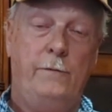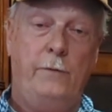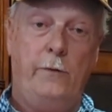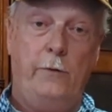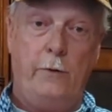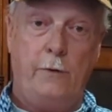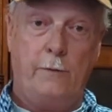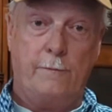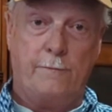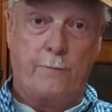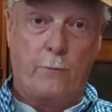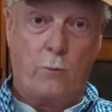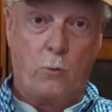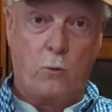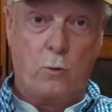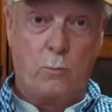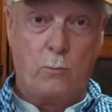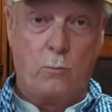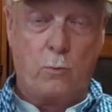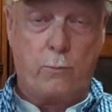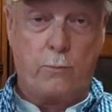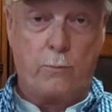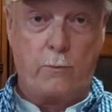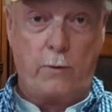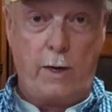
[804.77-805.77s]
Very
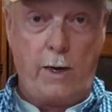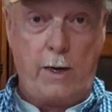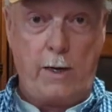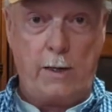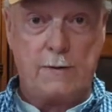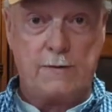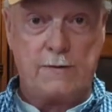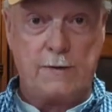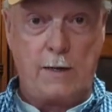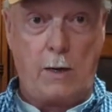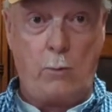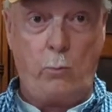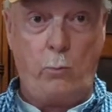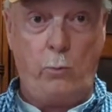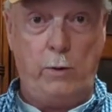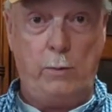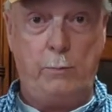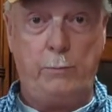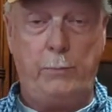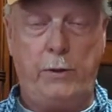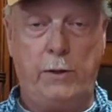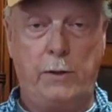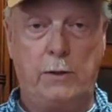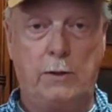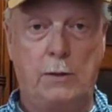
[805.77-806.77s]
affordable price. I
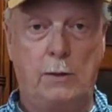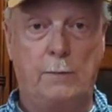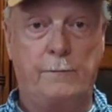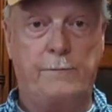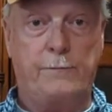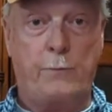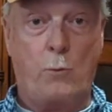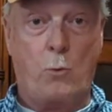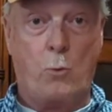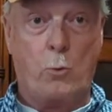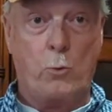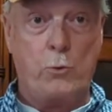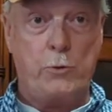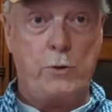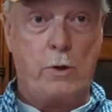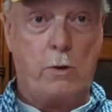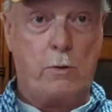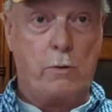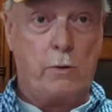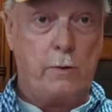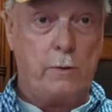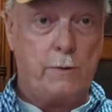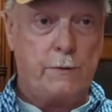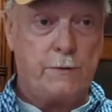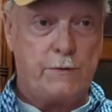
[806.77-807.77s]
went and picked up 4
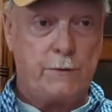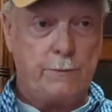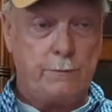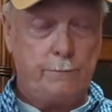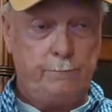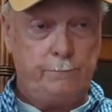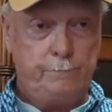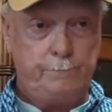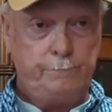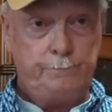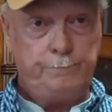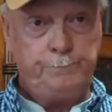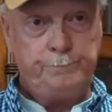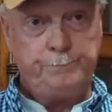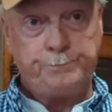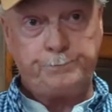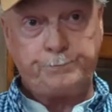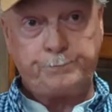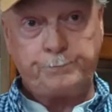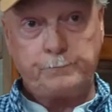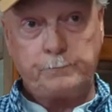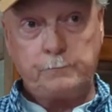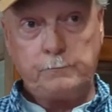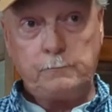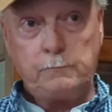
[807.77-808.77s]
yards,
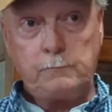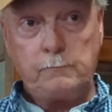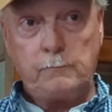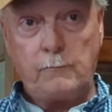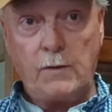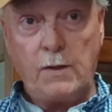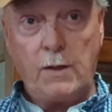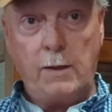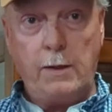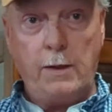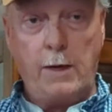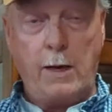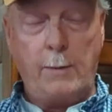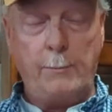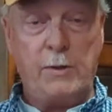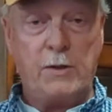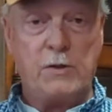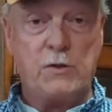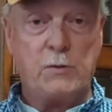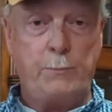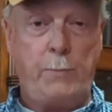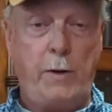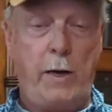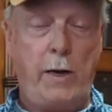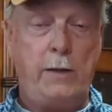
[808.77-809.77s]
and I'm
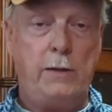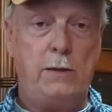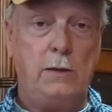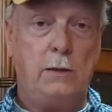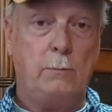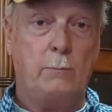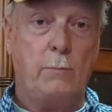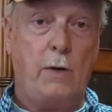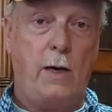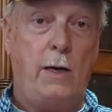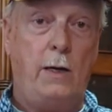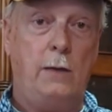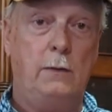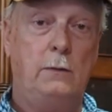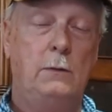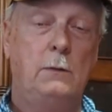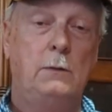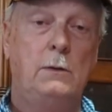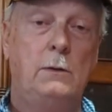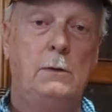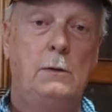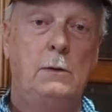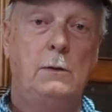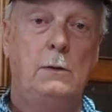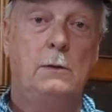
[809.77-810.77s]
expanding my
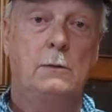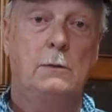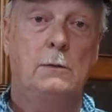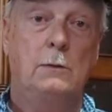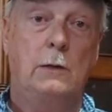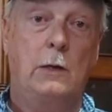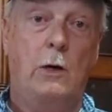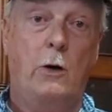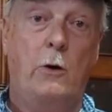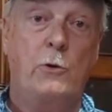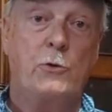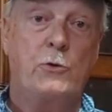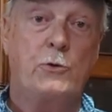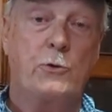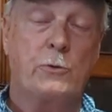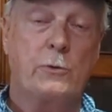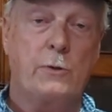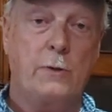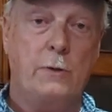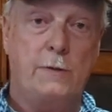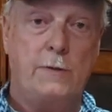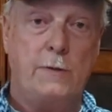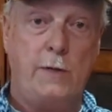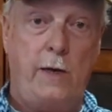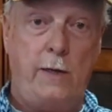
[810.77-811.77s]
larger
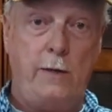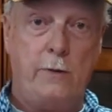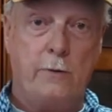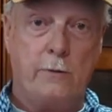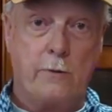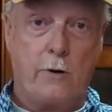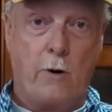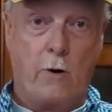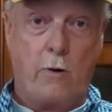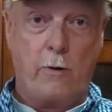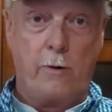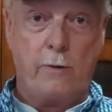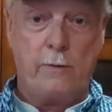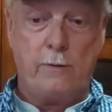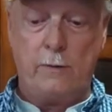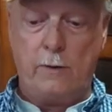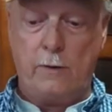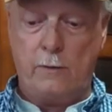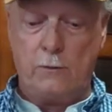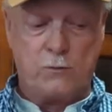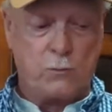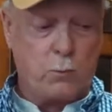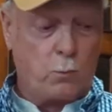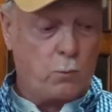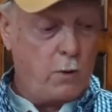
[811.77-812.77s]
container
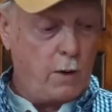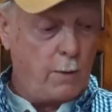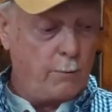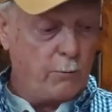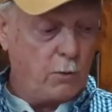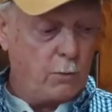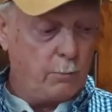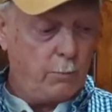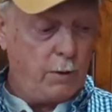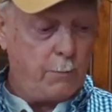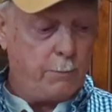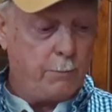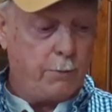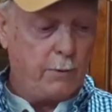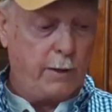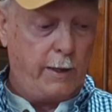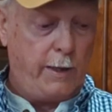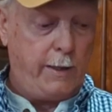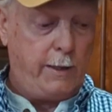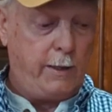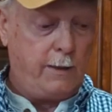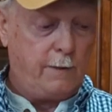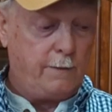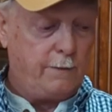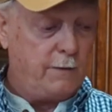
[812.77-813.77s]
garden. That's where I'm going to be
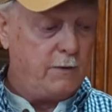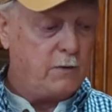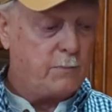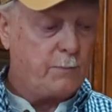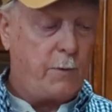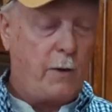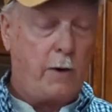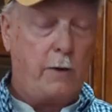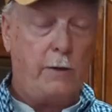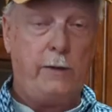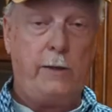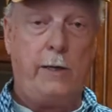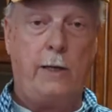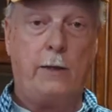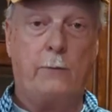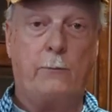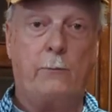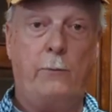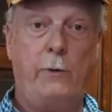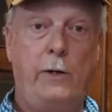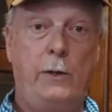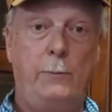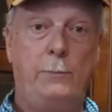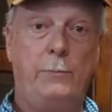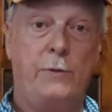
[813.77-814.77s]
planting these Pontiac
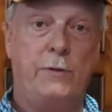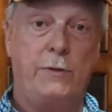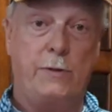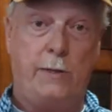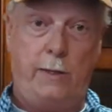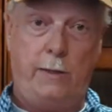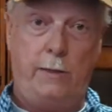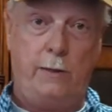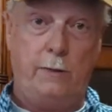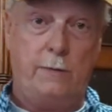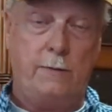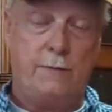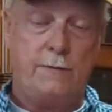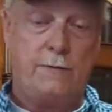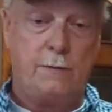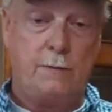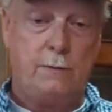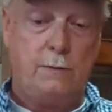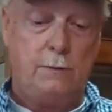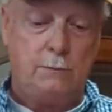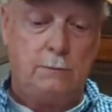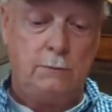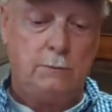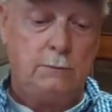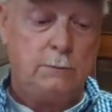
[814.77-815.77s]
red potatoes.